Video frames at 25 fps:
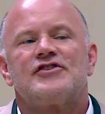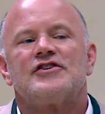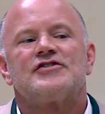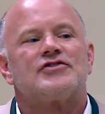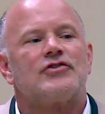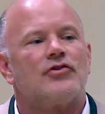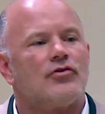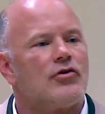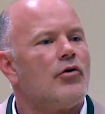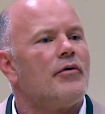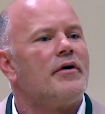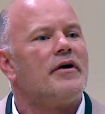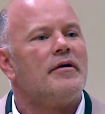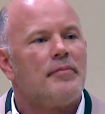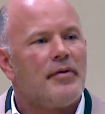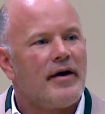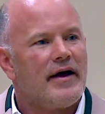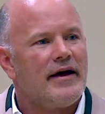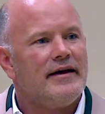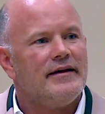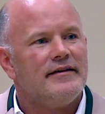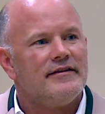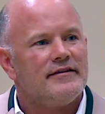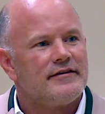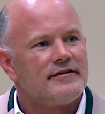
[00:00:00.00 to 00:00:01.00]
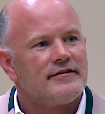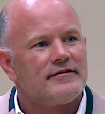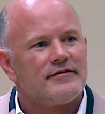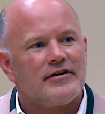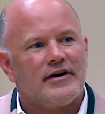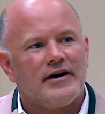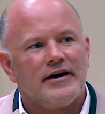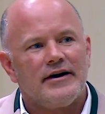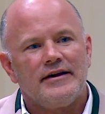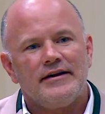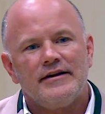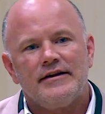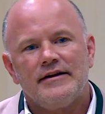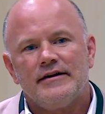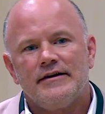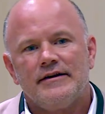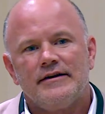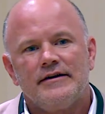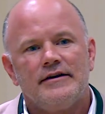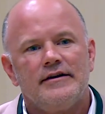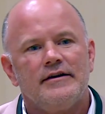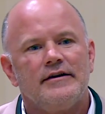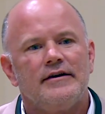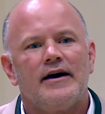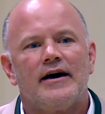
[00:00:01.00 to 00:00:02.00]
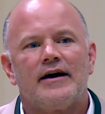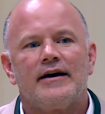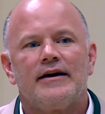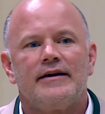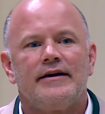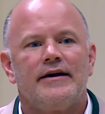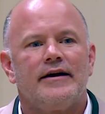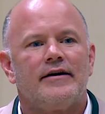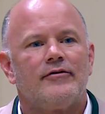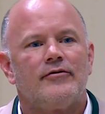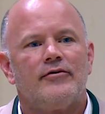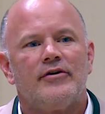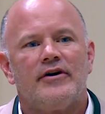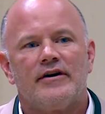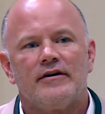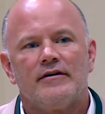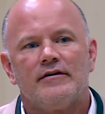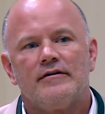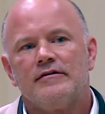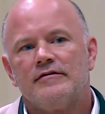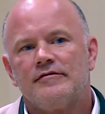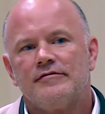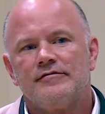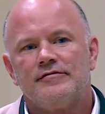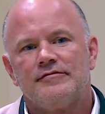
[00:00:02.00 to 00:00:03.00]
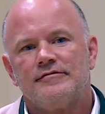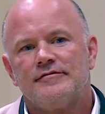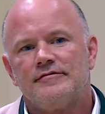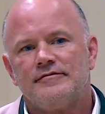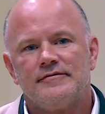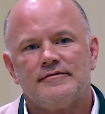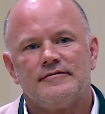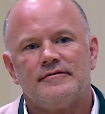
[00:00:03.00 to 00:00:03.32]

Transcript: just growing pains, right? You got to get rid of,